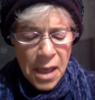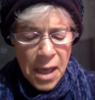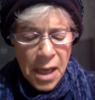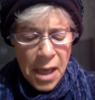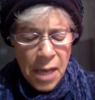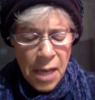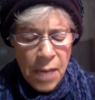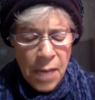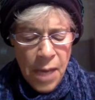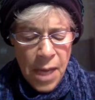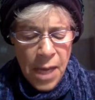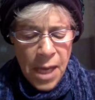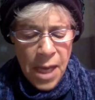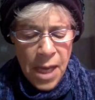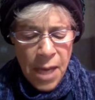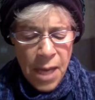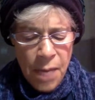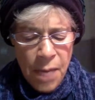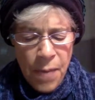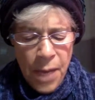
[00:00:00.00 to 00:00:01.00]
and may
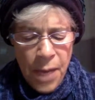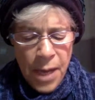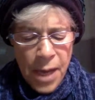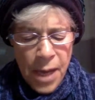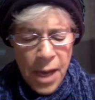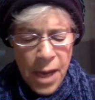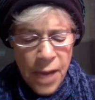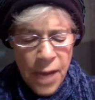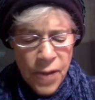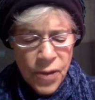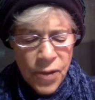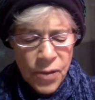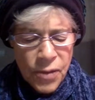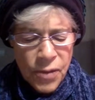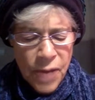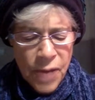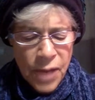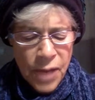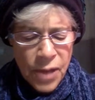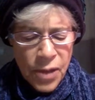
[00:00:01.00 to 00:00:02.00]
keep mine eyes
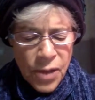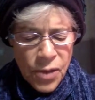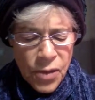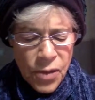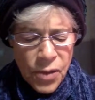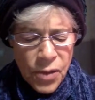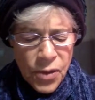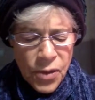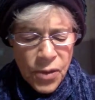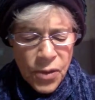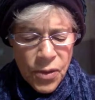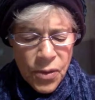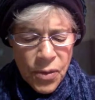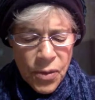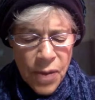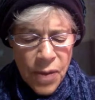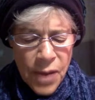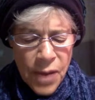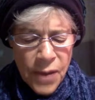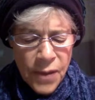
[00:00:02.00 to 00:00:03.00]
directed towards the
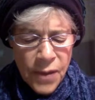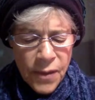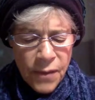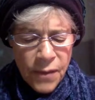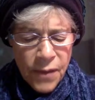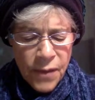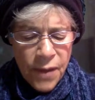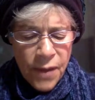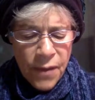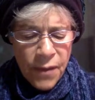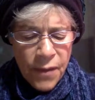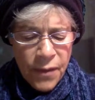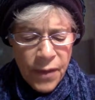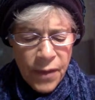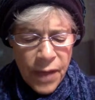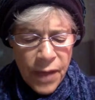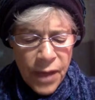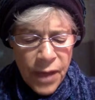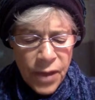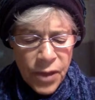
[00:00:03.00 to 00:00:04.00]
horizon of thy
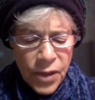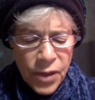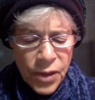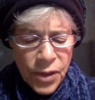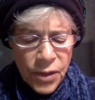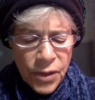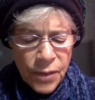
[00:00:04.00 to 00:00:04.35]
revelation,